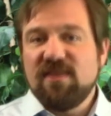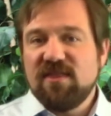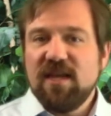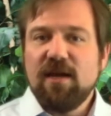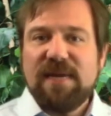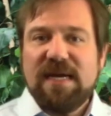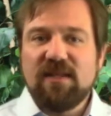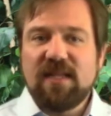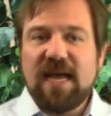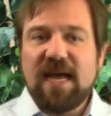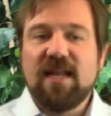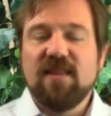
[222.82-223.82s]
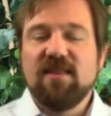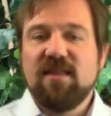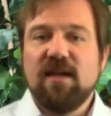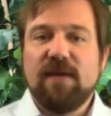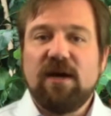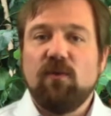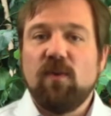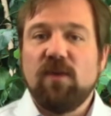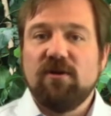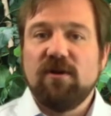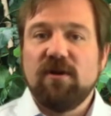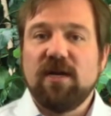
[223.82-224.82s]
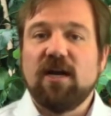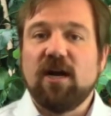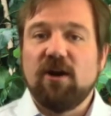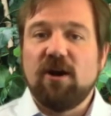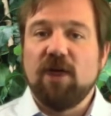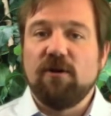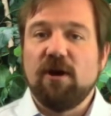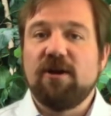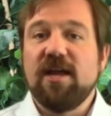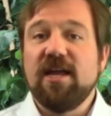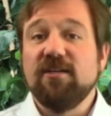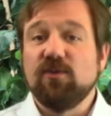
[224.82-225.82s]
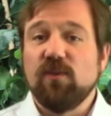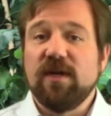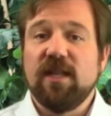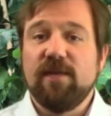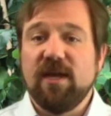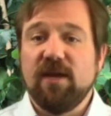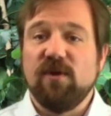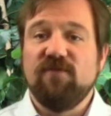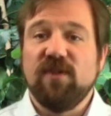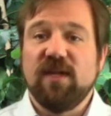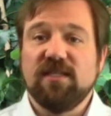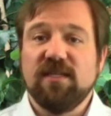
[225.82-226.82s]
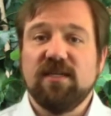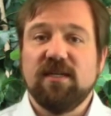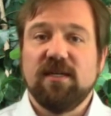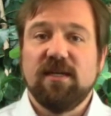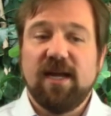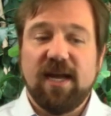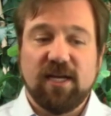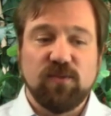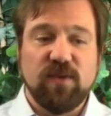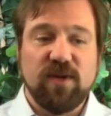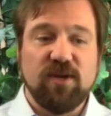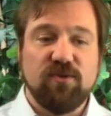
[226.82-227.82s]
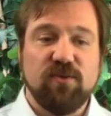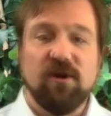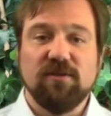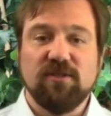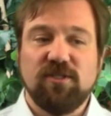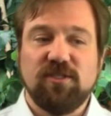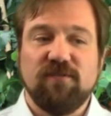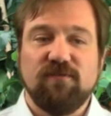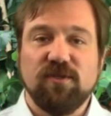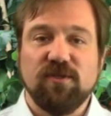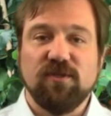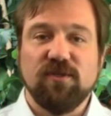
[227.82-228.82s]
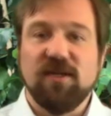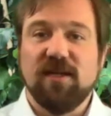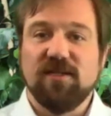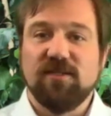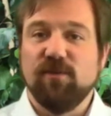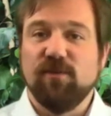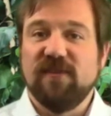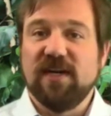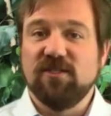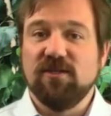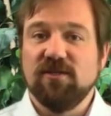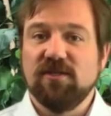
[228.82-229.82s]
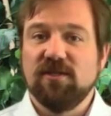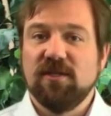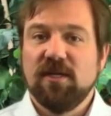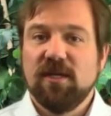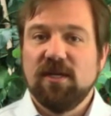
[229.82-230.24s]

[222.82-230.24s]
Think about that and think about whether or not our hierarchy is really being reflected as we go through our different supervisors.